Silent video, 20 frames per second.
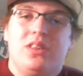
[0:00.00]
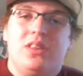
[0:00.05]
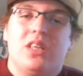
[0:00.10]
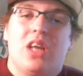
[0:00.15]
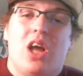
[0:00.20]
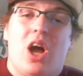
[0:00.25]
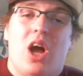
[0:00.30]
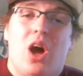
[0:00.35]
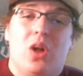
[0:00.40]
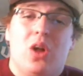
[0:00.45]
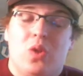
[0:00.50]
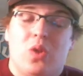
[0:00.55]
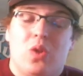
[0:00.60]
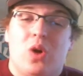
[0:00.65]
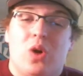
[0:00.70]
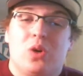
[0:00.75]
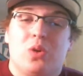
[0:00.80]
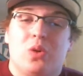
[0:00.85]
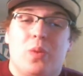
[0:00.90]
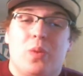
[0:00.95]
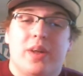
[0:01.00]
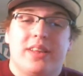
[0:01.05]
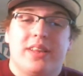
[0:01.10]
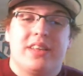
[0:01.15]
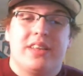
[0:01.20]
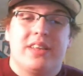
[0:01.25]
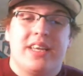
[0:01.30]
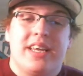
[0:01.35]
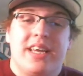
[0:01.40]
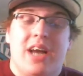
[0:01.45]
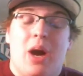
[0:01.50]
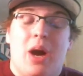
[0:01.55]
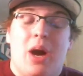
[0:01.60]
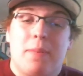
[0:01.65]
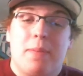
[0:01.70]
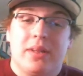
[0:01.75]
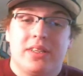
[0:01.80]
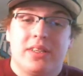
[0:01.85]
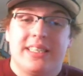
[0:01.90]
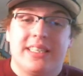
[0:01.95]
along with the
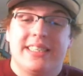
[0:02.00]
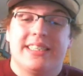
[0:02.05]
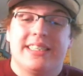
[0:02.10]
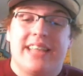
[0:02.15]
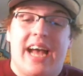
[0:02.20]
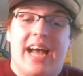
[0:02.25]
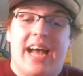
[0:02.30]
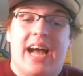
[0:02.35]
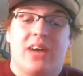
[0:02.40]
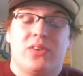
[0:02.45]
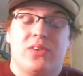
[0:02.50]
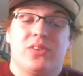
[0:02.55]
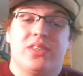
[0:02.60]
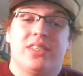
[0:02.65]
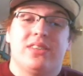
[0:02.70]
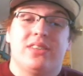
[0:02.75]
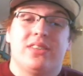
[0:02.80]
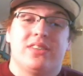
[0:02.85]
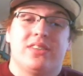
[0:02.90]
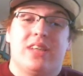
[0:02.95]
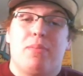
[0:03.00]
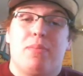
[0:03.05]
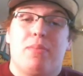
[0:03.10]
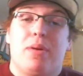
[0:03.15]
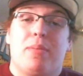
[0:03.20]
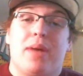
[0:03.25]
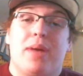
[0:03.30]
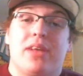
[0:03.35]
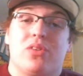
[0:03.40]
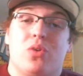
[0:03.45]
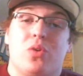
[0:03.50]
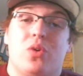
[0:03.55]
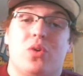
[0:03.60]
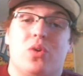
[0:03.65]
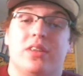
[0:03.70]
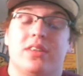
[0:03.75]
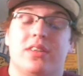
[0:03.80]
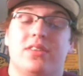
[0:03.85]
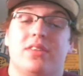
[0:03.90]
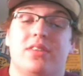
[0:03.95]
ability to tackle, needs to step up as a whole
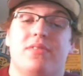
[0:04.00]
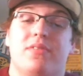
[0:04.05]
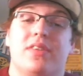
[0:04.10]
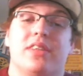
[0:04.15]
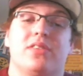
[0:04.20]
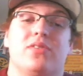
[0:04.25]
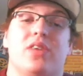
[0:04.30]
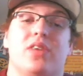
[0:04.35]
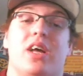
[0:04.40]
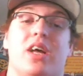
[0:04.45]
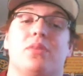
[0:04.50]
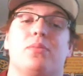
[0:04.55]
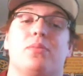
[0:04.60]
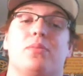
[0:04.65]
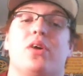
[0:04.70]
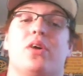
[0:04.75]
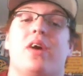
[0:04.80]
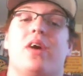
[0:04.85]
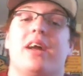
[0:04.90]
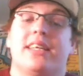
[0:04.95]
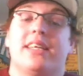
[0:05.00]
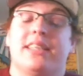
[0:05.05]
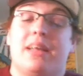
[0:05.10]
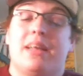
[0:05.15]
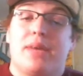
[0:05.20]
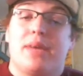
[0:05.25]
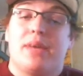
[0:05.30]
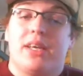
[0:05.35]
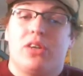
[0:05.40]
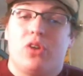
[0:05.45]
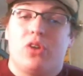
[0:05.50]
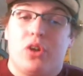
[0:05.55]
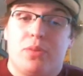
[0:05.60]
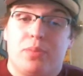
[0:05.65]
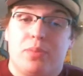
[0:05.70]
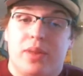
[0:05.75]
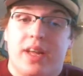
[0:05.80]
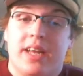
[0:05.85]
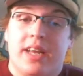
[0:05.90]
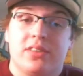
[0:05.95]
on this defensive side of the ball. I think they make good
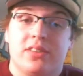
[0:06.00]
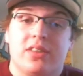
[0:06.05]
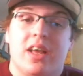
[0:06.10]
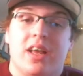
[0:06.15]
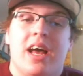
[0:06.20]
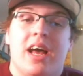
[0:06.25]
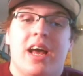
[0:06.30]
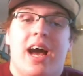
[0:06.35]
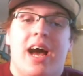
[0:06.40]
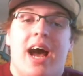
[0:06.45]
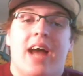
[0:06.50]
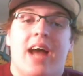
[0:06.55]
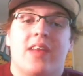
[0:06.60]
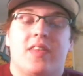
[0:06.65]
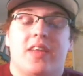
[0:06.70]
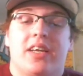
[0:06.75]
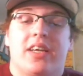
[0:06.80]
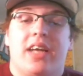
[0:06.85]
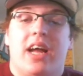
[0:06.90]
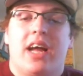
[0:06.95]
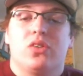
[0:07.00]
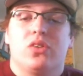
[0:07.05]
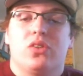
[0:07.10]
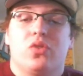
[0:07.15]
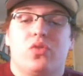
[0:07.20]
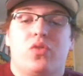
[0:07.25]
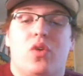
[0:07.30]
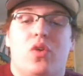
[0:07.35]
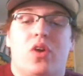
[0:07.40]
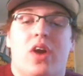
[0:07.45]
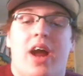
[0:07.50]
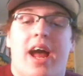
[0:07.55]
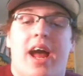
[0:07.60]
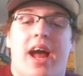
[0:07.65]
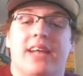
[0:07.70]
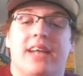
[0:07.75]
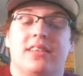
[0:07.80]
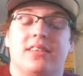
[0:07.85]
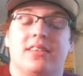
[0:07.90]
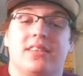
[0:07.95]
plays. I think as far
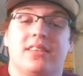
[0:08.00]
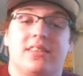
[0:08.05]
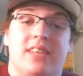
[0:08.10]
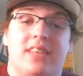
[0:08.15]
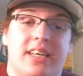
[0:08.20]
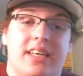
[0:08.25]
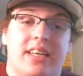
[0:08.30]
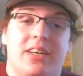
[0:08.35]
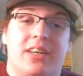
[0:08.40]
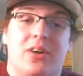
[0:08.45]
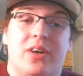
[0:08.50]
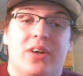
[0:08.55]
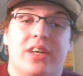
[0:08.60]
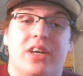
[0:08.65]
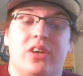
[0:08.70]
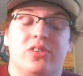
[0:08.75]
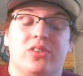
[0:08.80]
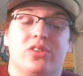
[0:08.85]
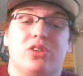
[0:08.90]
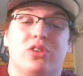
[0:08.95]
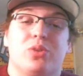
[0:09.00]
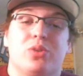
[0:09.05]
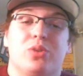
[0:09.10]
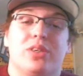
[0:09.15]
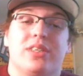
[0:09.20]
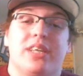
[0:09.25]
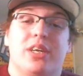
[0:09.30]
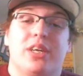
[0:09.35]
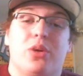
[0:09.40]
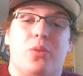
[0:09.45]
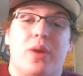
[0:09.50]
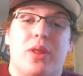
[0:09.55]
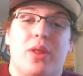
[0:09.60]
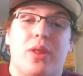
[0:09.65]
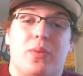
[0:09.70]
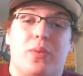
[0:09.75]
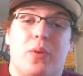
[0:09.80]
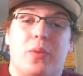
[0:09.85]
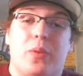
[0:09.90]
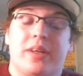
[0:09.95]
as the secondary goes, they really take away
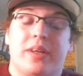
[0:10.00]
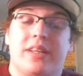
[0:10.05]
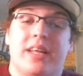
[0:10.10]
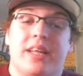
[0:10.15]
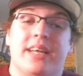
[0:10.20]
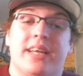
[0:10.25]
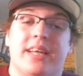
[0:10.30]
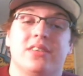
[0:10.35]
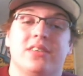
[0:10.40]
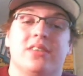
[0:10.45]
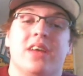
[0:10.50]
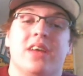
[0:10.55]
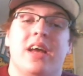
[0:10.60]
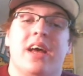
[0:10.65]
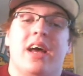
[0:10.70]
throwing lanes.